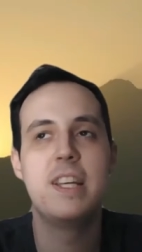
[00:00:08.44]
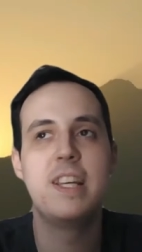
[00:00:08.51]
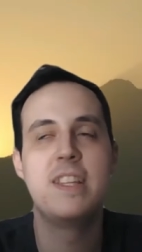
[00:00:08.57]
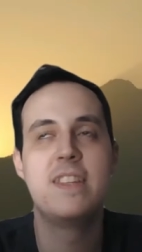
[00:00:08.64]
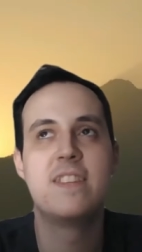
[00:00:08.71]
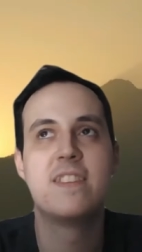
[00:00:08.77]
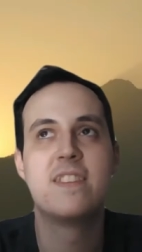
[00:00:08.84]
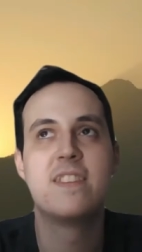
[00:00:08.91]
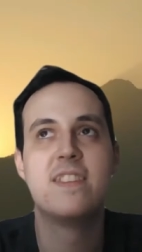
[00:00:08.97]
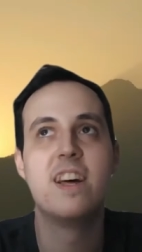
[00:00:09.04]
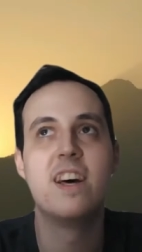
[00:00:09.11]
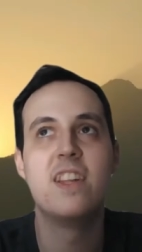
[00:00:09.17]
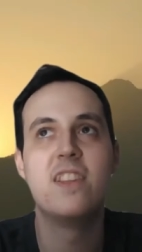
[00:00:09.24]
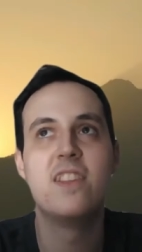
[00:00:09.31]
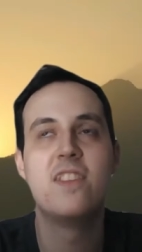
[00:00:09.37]
It's
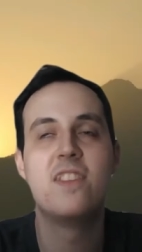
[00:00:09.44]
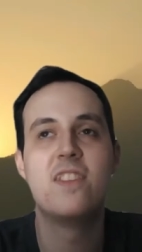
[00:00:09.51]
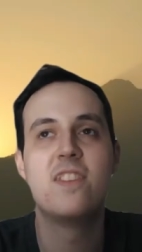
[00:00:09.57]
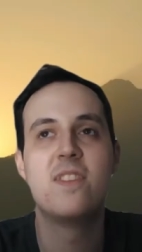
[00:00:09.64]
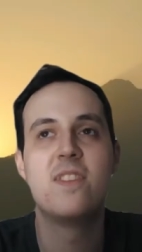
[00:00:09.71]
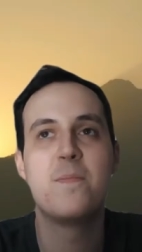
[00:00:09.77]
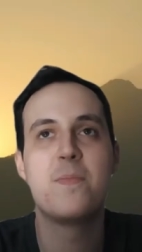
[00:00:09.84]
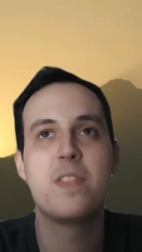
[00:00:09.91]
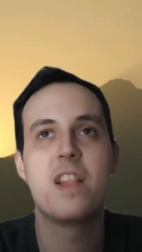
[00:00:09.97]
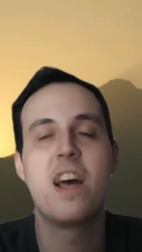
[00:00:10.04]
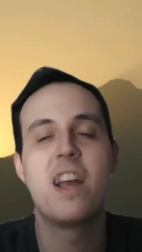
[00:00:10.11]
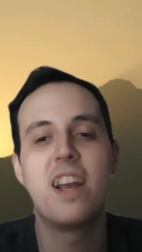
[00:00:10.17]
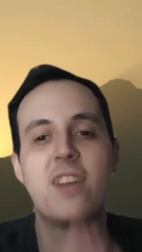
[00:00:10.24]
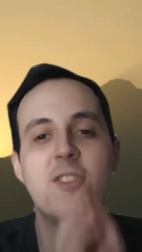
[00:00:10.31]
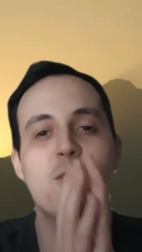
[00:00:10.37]
not
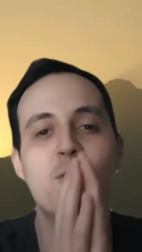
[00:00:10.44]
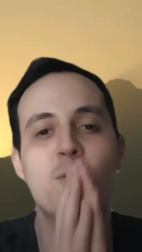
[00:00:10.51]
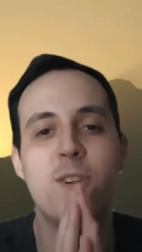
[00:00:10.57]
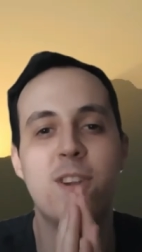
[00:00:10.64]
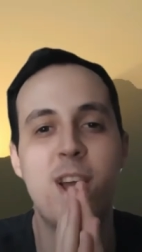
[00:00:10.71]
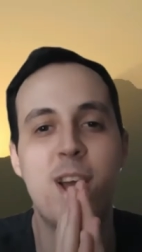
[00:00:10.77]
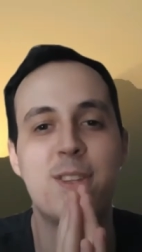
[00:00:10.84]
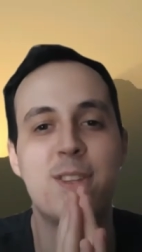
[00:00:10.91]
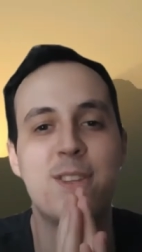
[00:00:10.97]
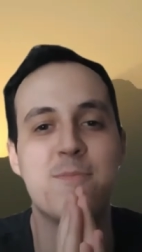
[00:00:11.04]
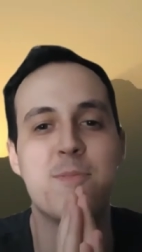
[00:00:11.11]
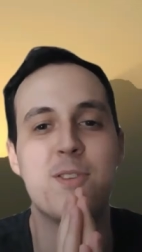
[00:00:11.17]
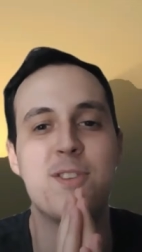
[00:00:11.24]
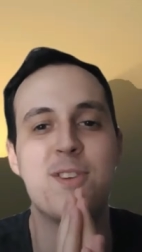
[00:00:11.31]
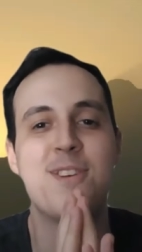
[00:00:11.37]
like, I don't feel like
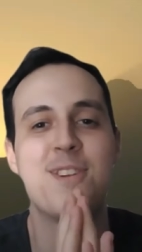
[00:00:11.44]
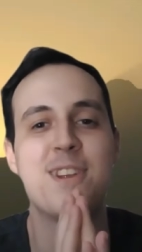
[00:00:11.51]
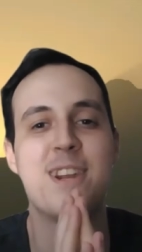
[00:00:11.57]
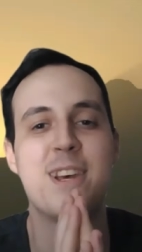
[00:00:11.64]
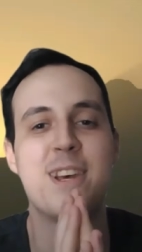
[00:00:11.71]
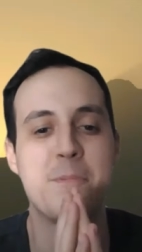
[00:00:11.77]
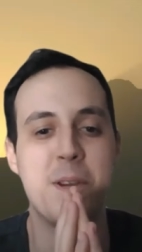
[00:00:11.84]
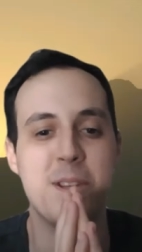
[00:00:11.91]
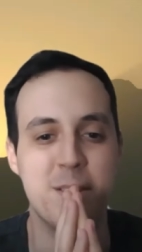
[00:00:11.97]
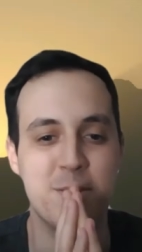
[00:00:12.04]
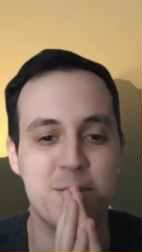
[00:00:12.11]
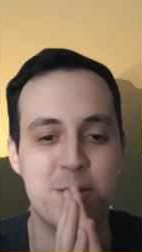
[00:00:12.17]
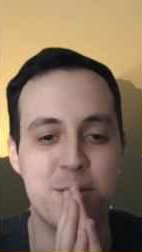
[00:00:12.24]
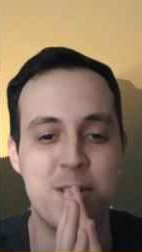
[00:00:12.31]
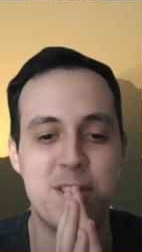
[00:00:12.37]
this particular aspect
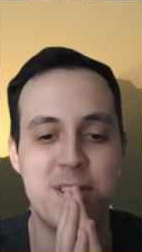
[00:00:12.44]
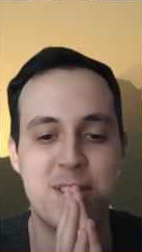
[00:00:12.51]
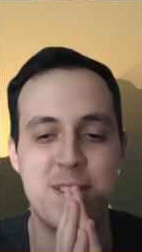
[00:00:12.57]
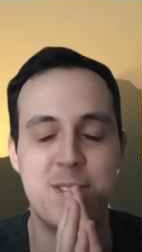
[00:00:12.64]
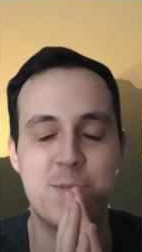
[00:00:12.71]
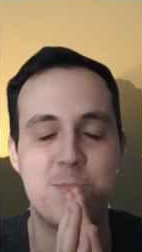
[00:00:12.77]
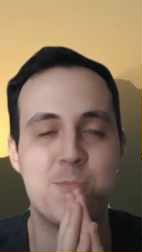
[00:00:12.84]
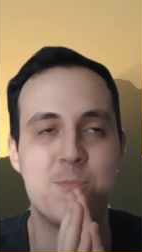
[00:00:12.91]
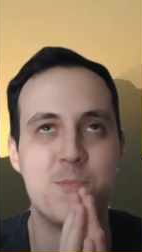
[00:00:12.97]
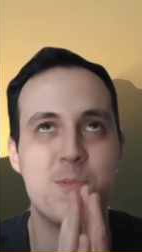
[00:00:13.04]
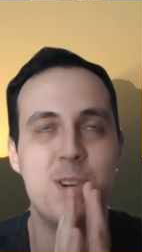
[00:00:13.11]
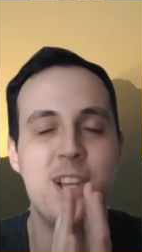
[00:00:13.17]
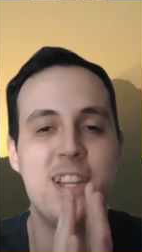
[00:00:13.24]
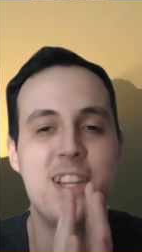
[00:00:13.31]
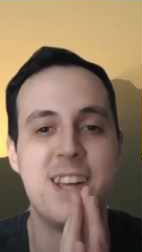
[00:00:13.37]
of the question is
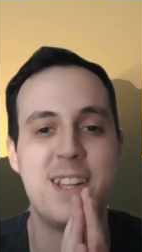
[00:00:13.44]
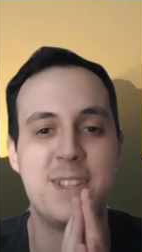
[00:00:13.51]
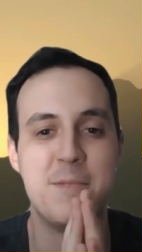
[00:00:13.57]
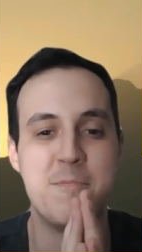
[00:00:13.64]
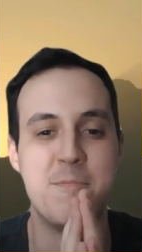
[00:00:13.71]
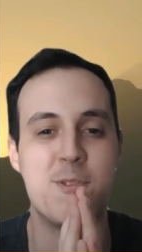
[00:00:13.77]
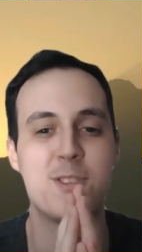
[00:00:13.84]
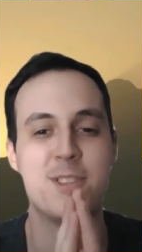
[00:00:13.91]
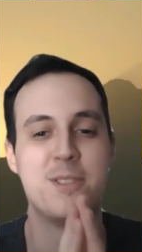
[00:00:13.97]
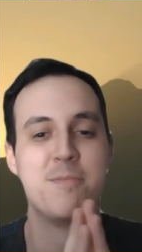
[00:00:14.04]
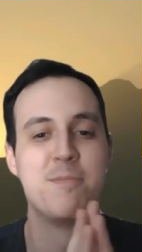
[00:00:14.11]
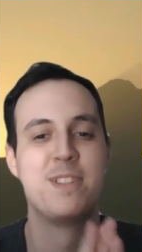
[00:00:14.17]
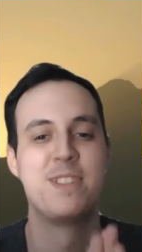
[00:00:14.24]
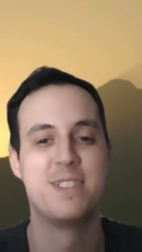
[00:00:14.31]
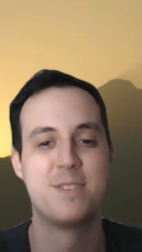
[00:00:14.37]
really that
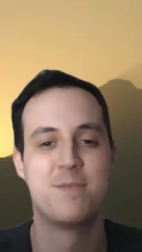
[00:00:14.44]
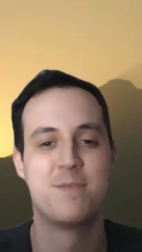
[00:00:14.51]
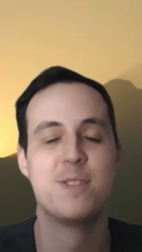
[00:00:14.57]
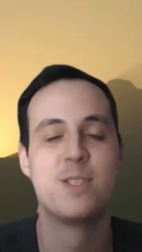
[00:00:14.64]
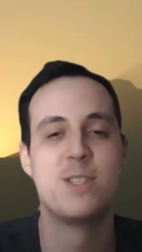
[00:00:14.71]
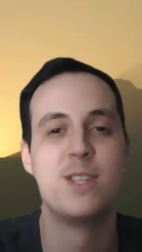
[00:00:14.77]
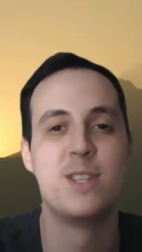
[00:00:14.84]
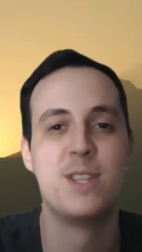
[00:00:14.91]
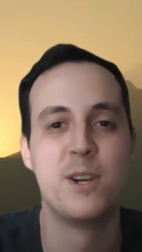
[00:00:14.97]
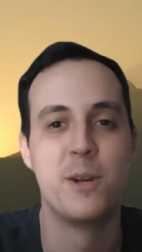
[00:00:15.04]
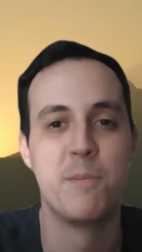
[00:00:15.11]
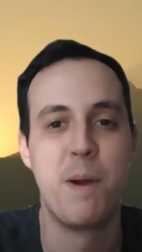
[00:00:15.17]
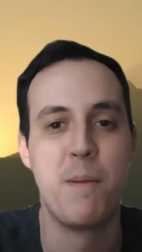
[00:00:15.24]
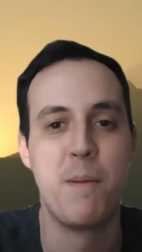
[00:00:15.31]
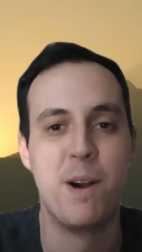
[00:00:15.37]
important, but it was sitting
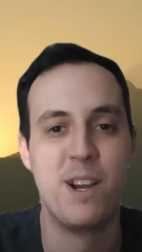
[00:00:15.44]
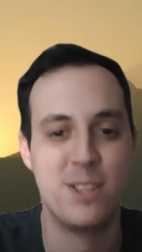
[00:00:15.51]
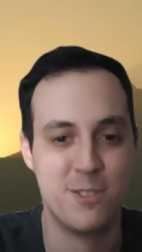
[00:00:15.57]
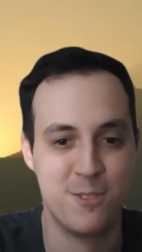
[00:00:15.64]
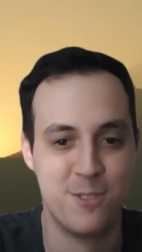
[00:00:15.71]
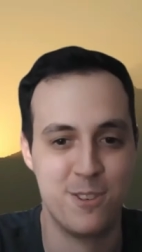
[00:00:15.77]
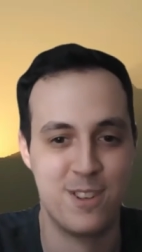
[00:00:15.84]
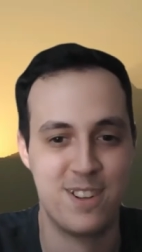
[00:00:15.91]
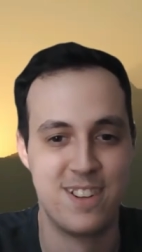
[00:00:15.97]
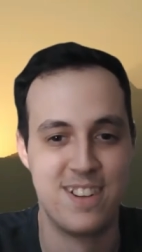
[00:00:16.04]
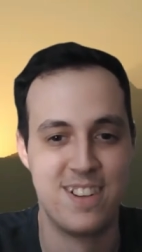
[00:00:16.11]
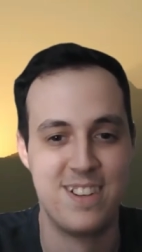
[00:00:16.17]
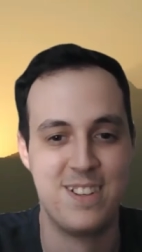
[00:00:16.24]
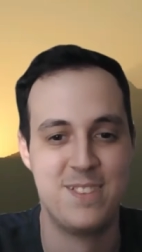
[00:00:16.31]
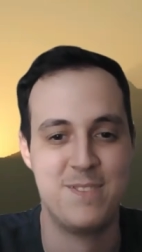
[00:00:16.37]
on my mind
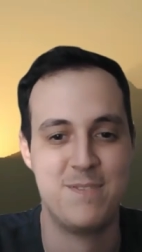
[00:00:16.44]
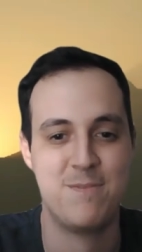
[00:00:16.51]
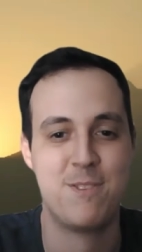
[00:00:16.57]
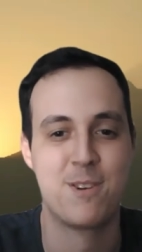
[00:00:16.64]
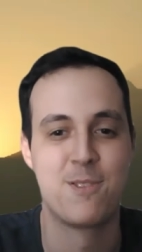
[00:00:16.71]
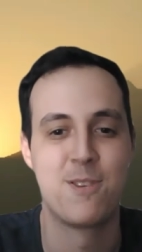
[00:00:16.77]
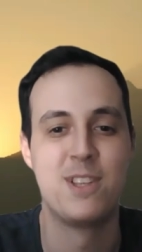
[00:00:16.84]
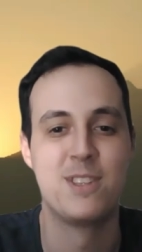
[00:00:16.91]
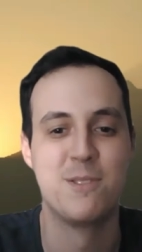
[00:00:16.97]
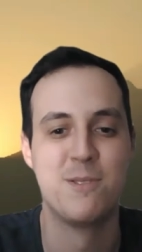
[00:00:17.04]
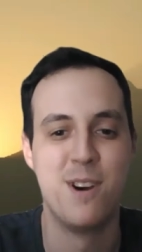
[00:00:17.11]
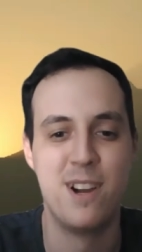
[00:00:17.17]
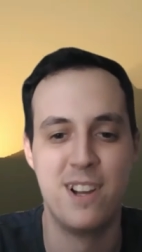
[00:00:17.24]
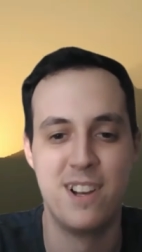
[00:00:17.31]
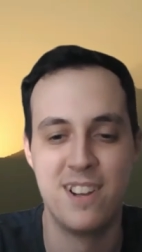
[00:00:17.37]
for quite a
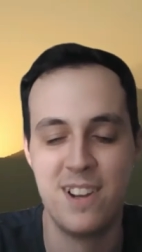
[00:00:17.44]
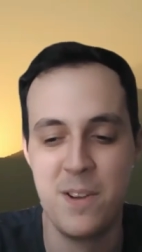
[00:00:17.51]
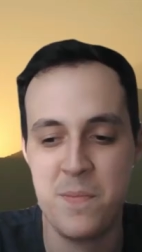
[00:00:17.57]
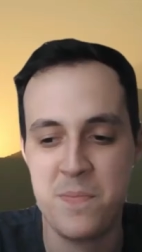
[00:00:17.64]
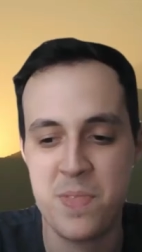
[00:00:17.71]
while.